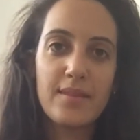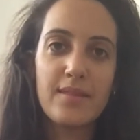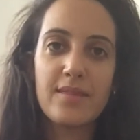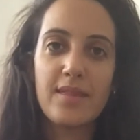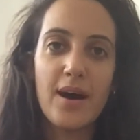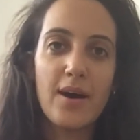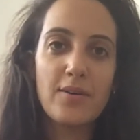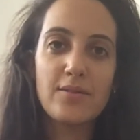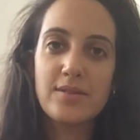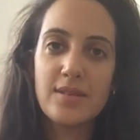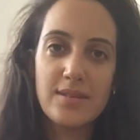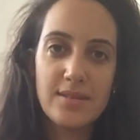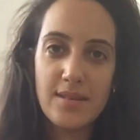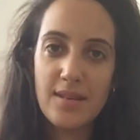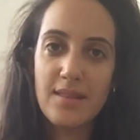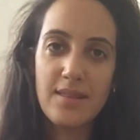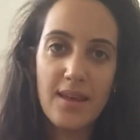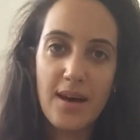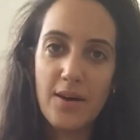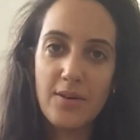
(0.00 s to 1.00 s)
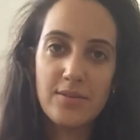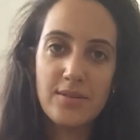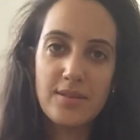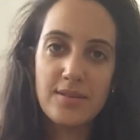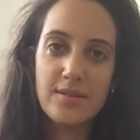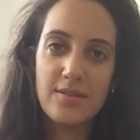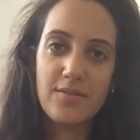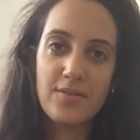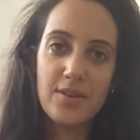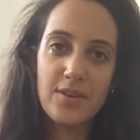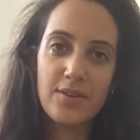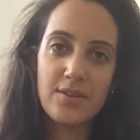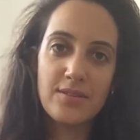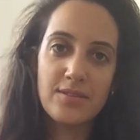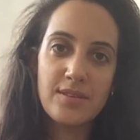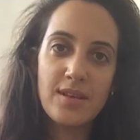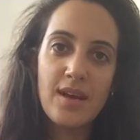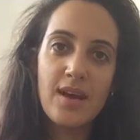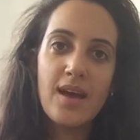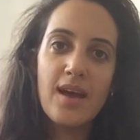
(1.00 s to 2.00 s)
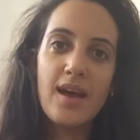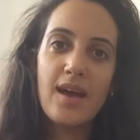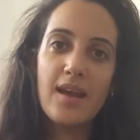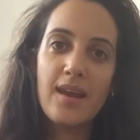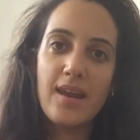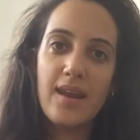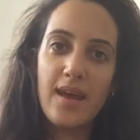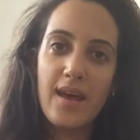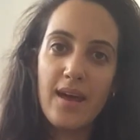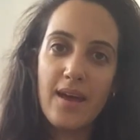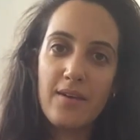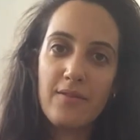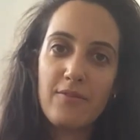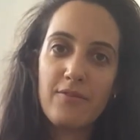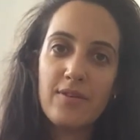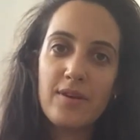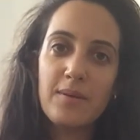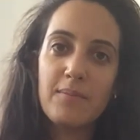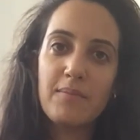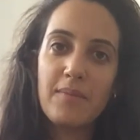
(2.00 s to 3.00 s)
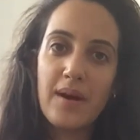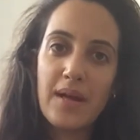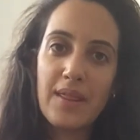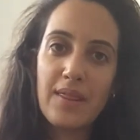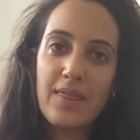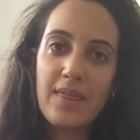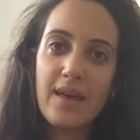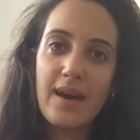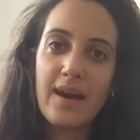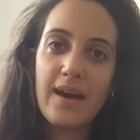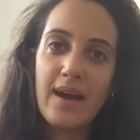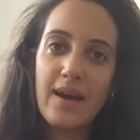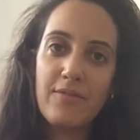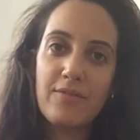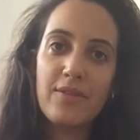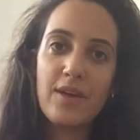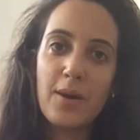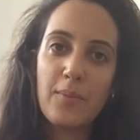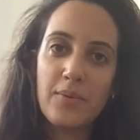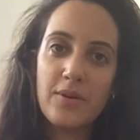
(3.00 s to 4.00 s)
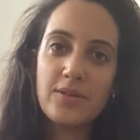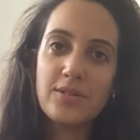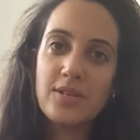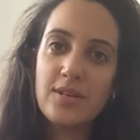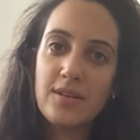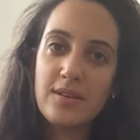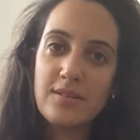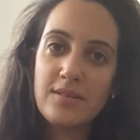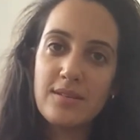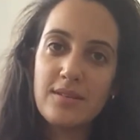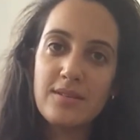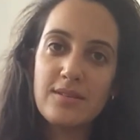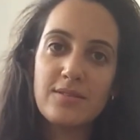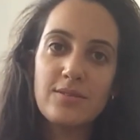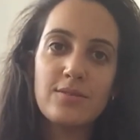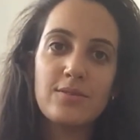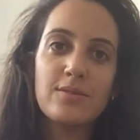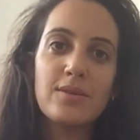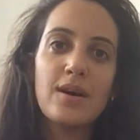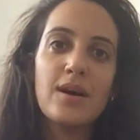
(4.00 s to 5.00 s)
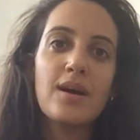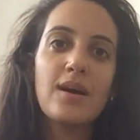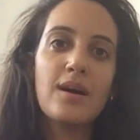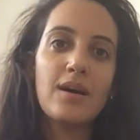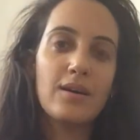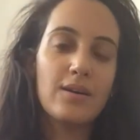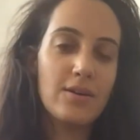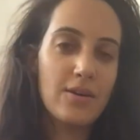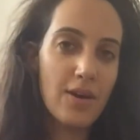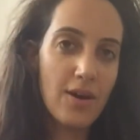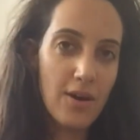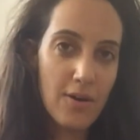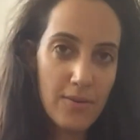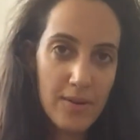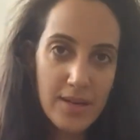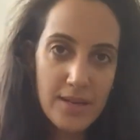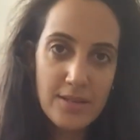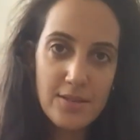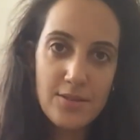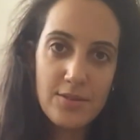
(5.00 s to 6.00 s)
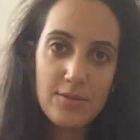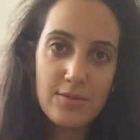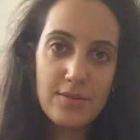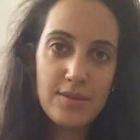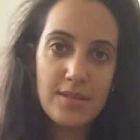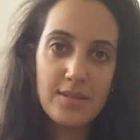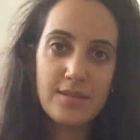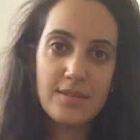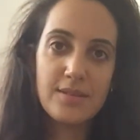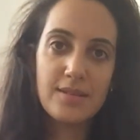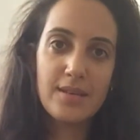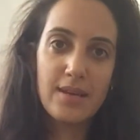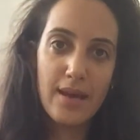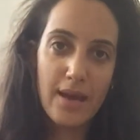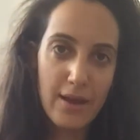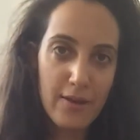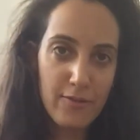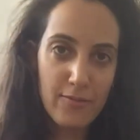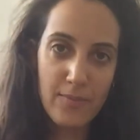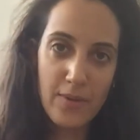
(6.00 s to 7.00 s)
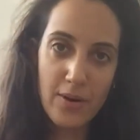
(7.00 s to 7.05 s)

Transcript: thousands and thousands of years. And every month I have the opportunity to go into this cave